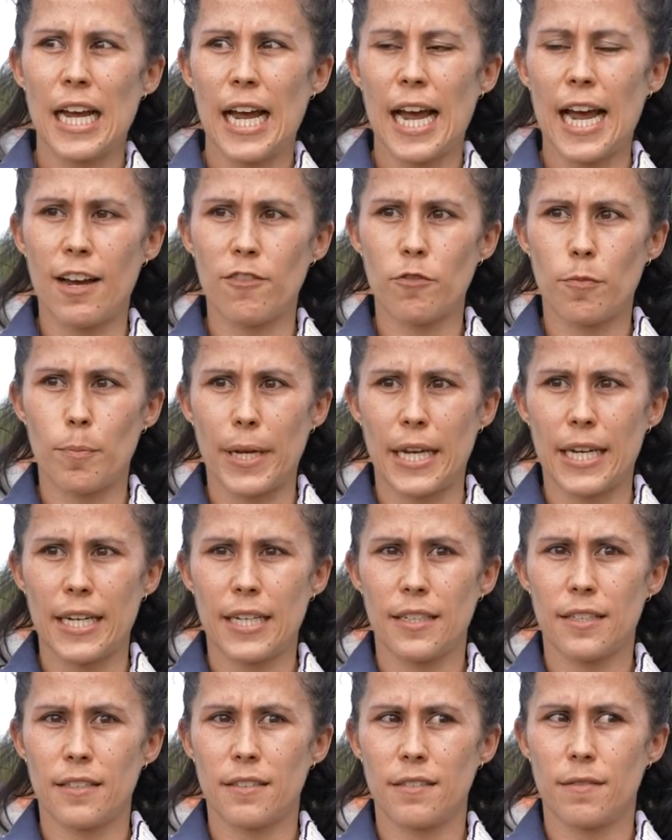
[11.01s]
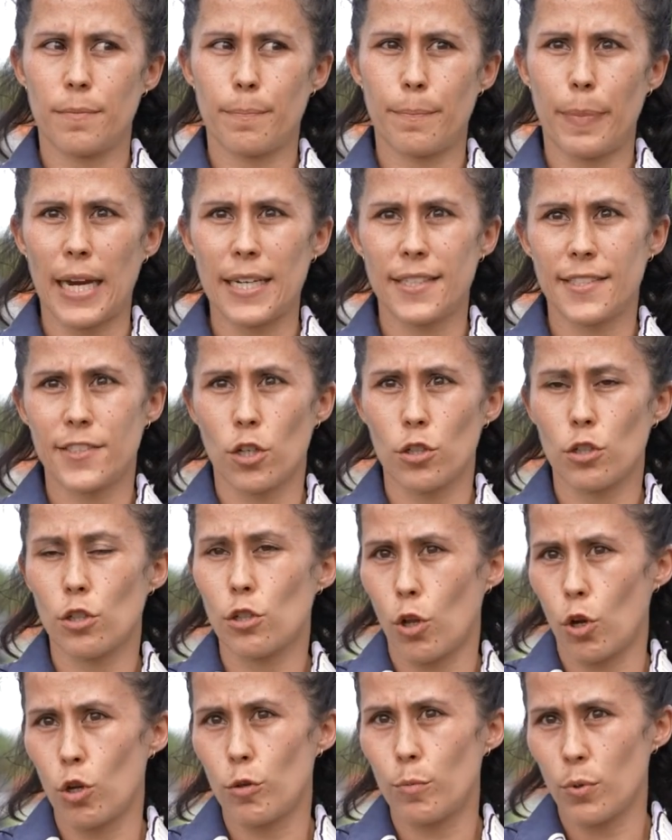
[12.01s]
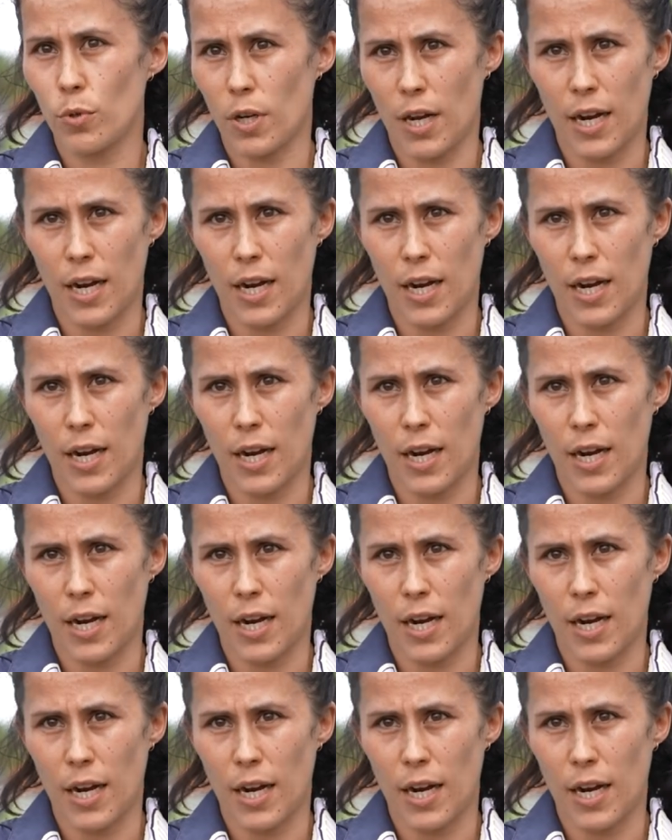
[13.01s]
have been based on global